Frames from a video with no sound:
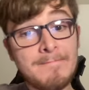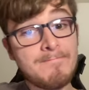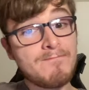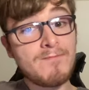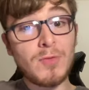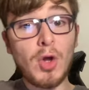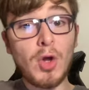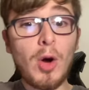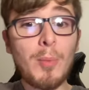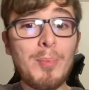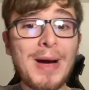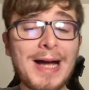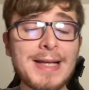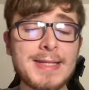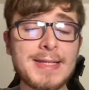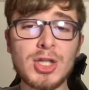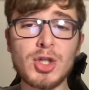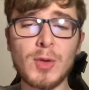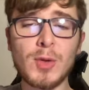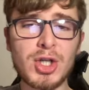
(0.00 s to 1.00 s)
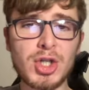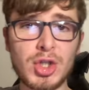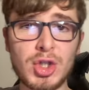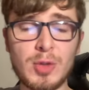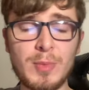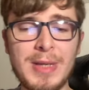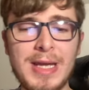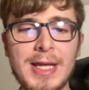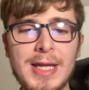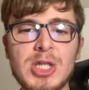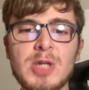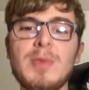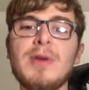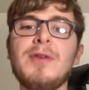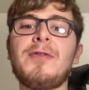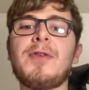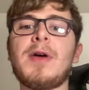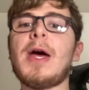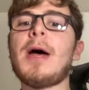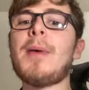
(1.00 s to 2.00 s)
Not a bad situation to be in, to be
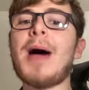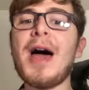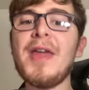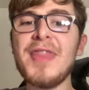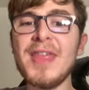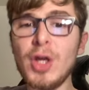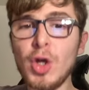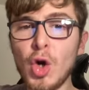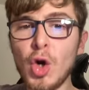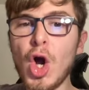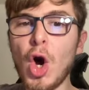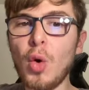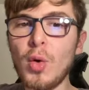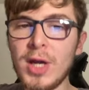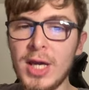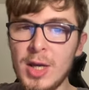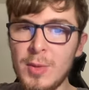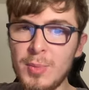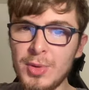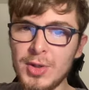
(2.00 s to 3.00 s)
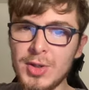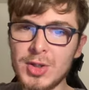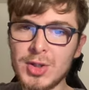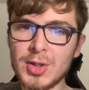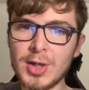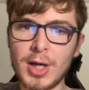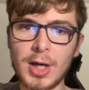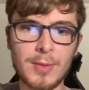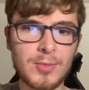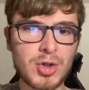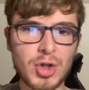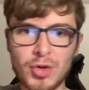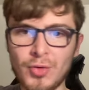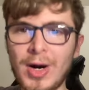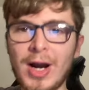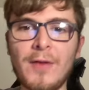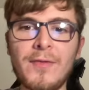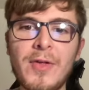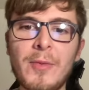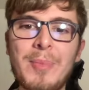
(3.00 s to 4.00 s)
fair. I think your goalkeepers, just right
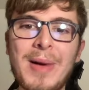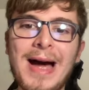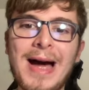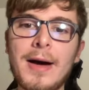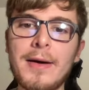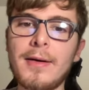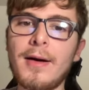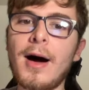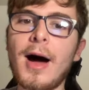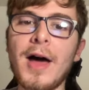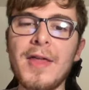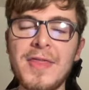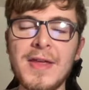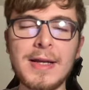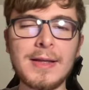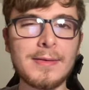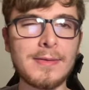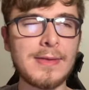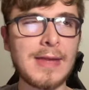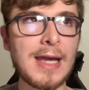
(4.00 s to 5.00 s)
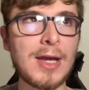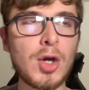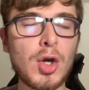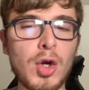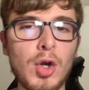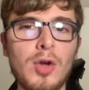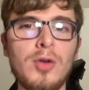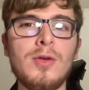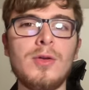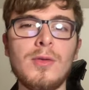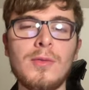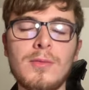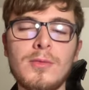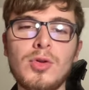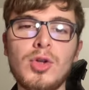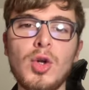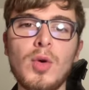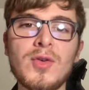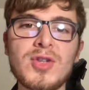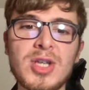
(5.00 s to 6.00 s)
off the bat, I think they could
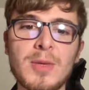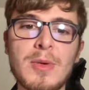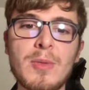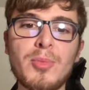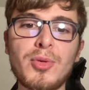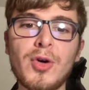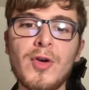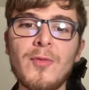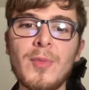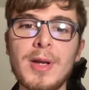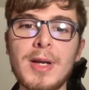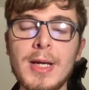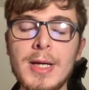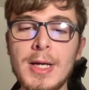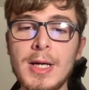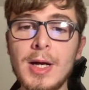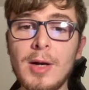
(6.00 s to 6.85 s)
do some improvement.